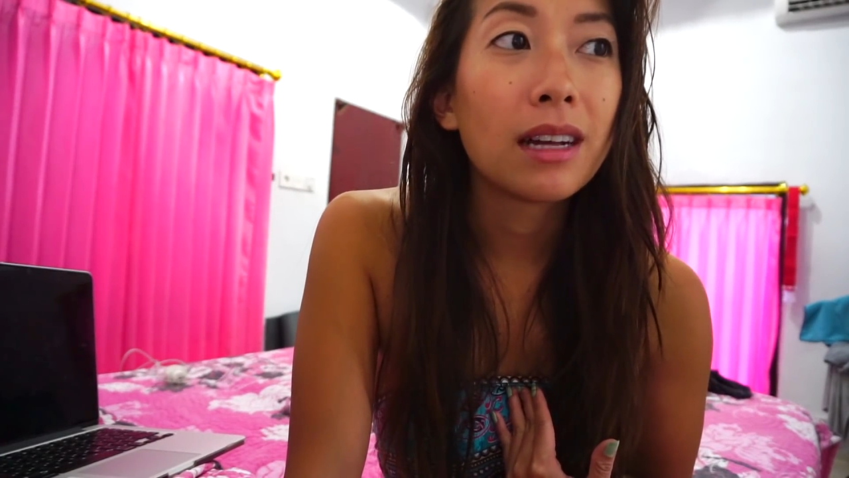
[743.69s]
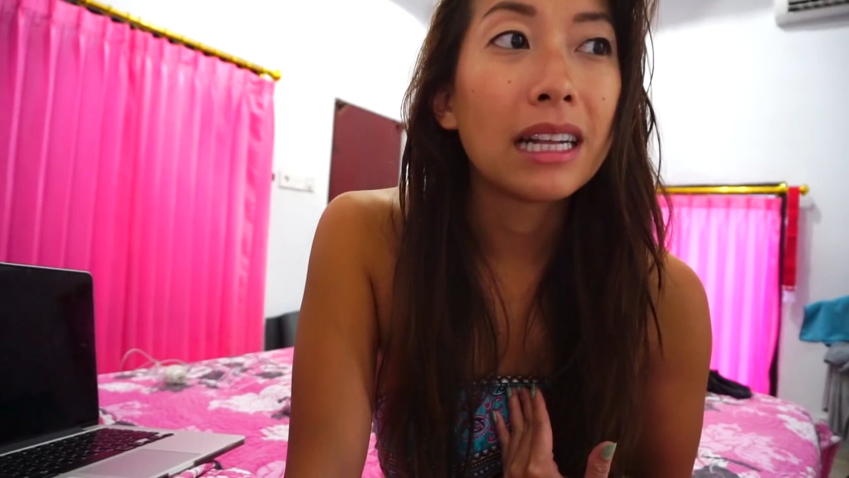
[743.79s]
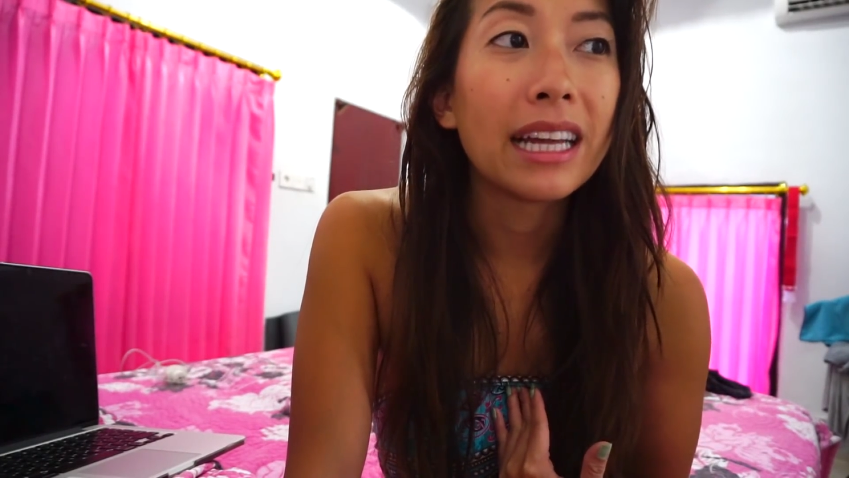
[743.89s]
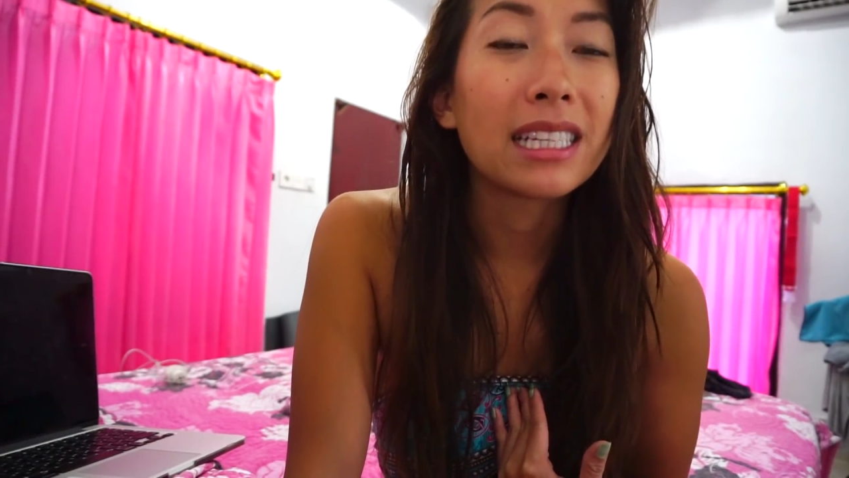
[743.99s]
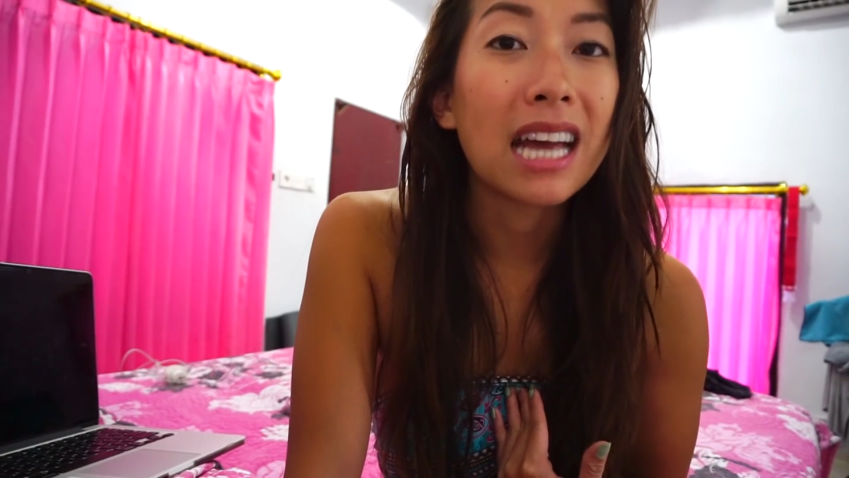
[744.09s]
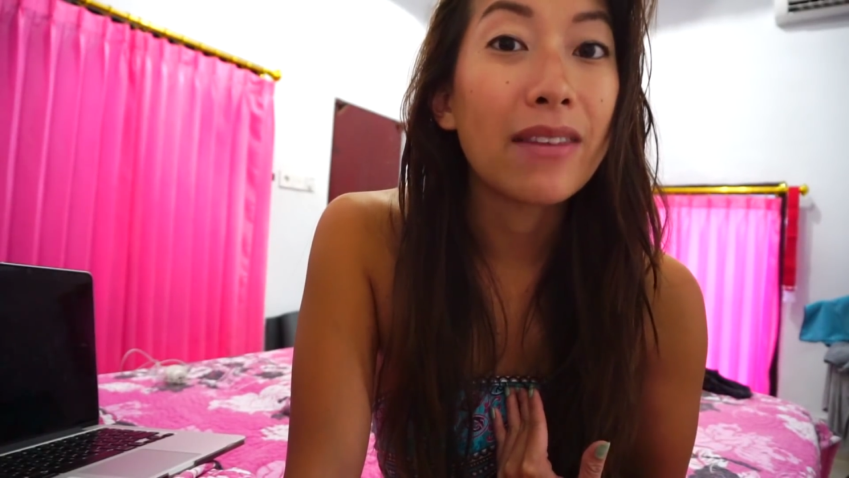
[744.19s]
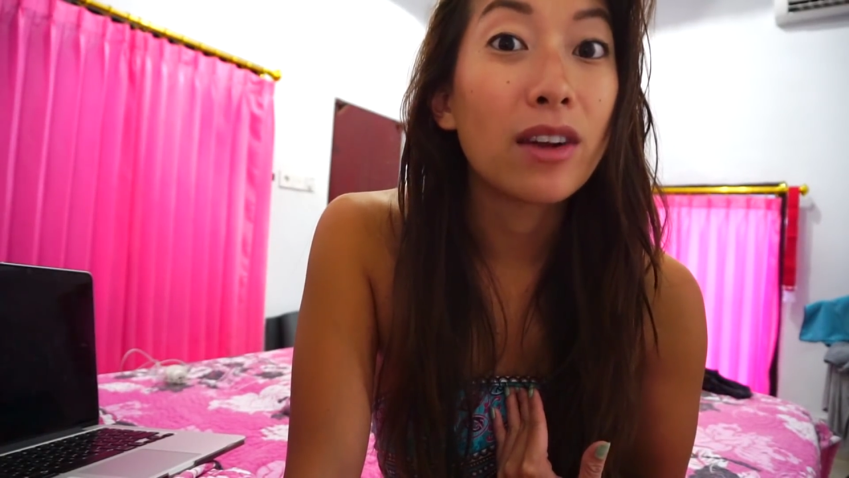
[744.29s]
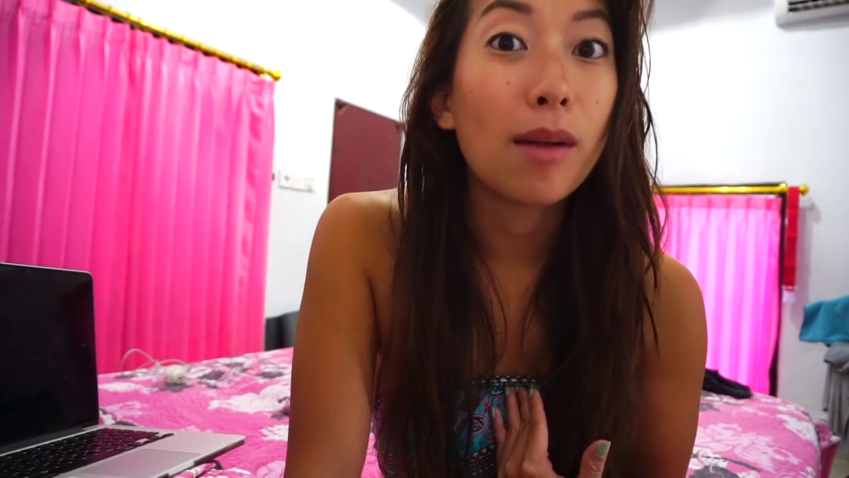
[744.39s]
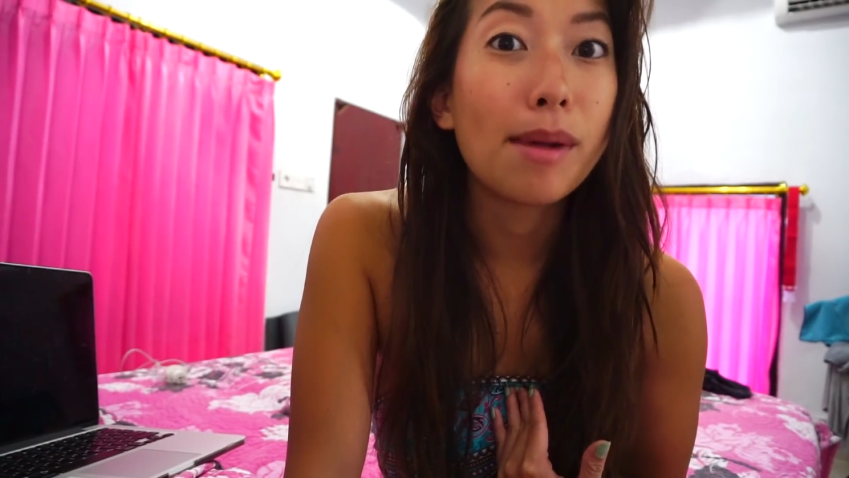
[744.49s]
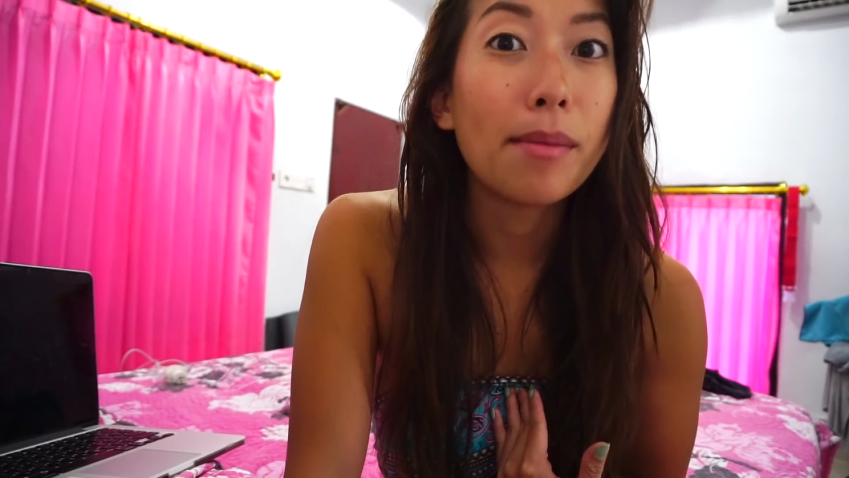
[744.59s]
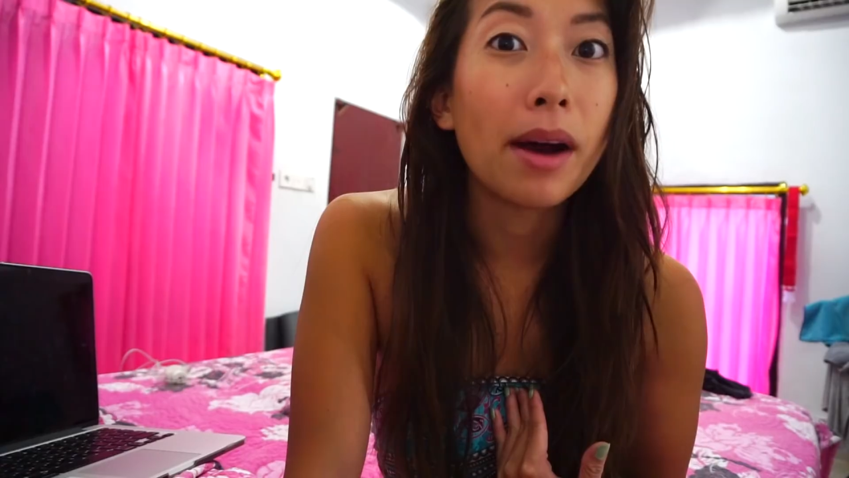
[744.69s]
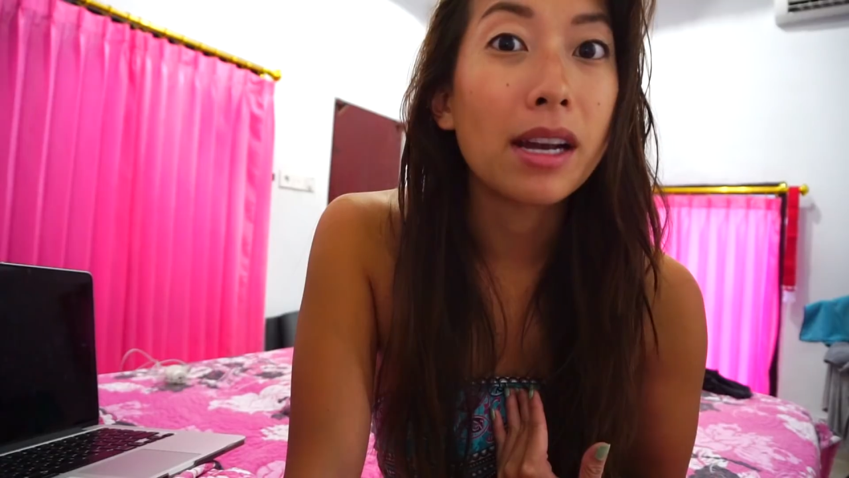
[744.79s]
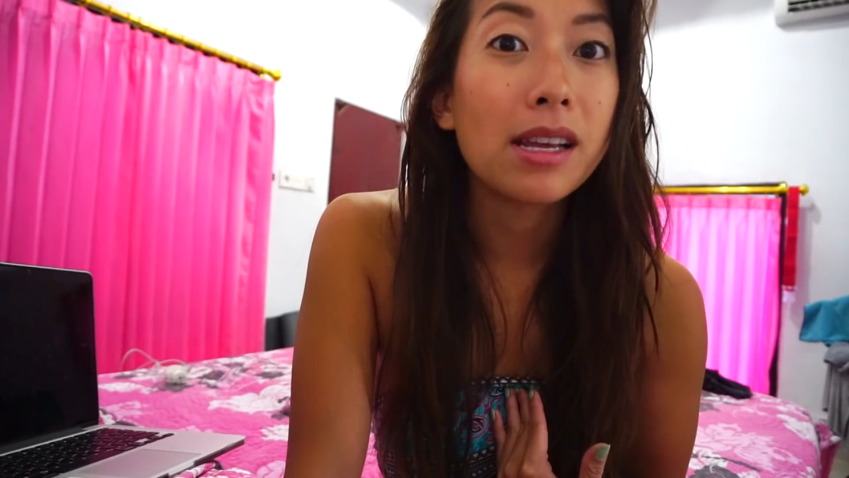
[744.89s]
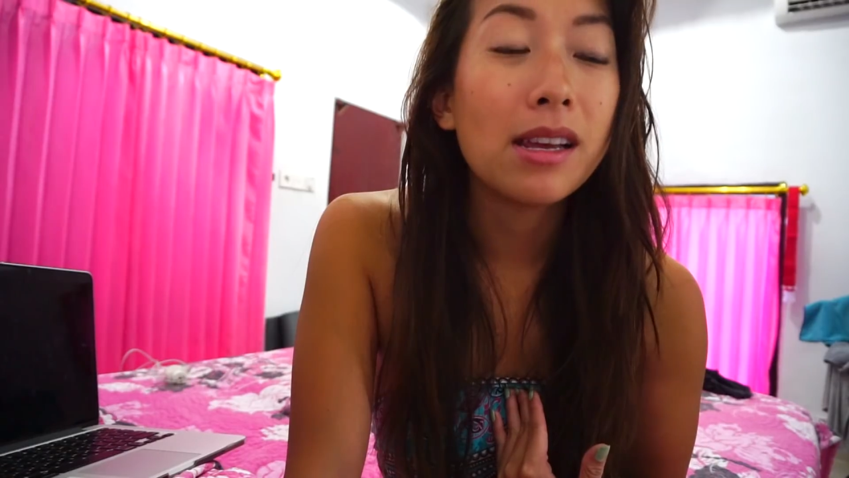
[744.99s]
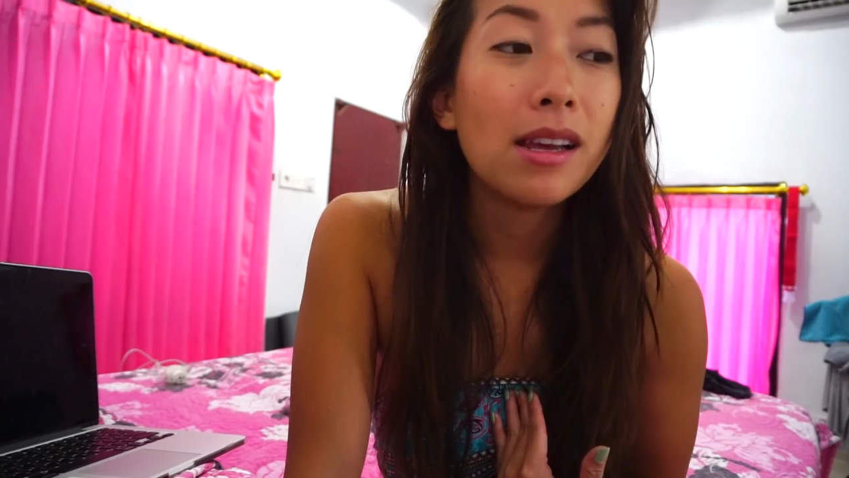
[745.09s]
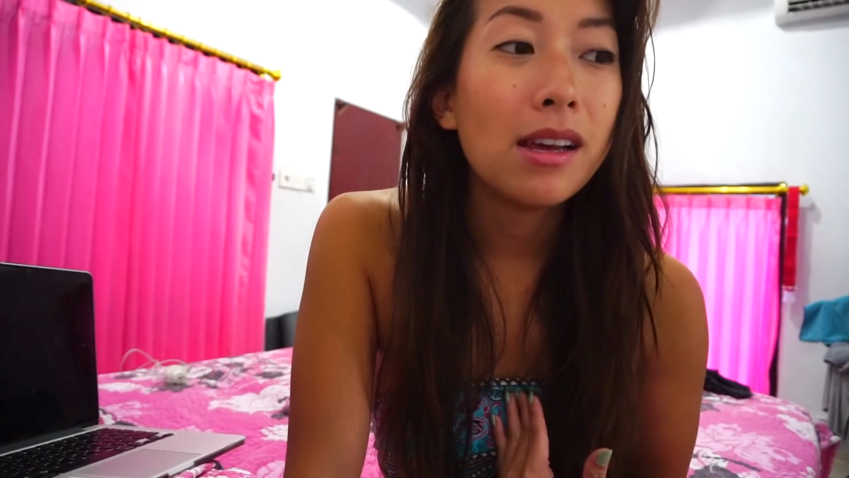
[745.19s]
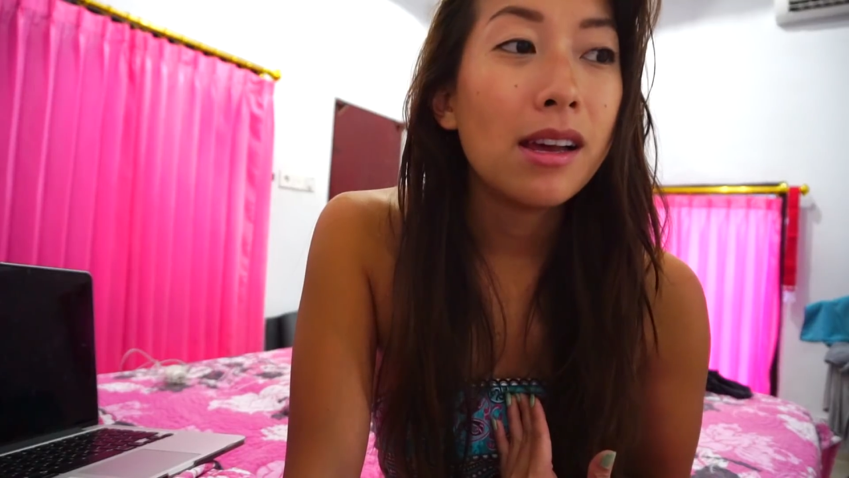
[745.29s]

I like to have it on my body.